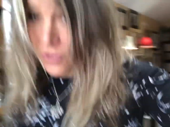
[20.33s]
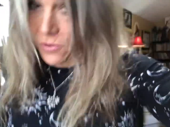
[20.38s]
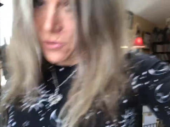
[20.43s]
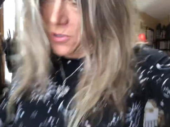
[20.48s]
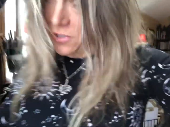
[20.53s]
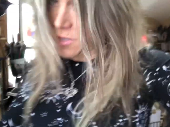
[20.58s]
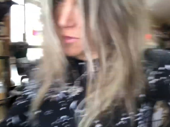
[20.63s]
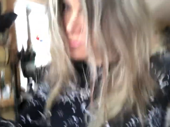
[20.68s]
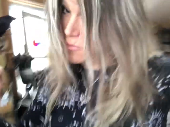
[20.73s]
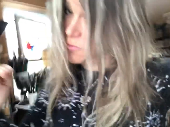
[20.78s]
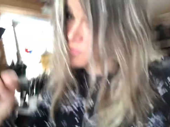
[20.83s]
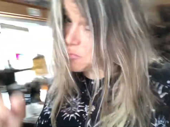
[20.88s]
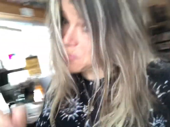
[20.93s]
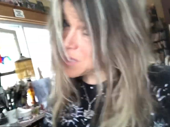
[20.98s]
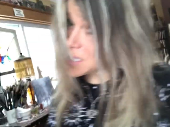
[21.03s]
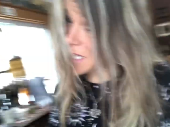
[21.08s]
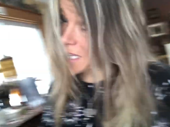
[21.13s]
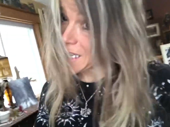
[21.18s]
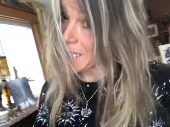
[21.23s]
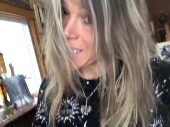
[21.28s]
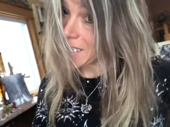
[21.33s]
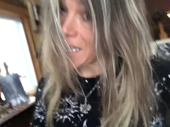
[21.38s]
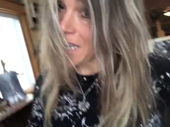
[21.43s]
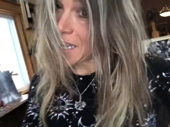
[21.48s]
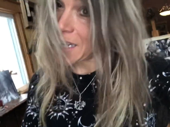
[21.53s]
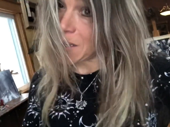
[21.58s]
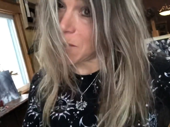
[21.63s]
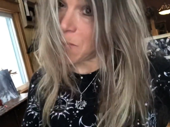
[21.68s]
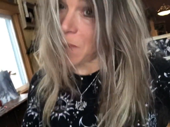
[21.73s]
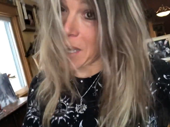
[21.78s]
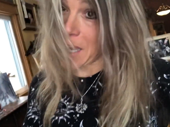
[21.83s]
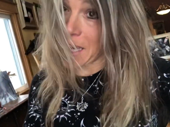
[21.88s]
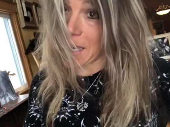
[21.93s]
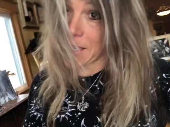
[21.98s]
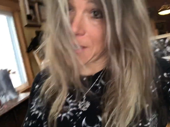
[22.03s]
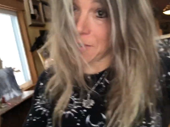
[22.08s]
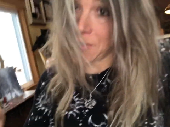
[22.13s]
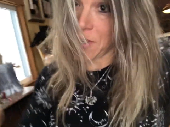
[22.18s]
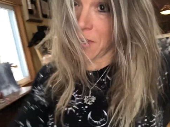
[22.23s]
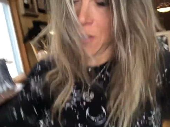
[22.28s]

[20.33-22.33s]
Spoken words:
you some really exciting ways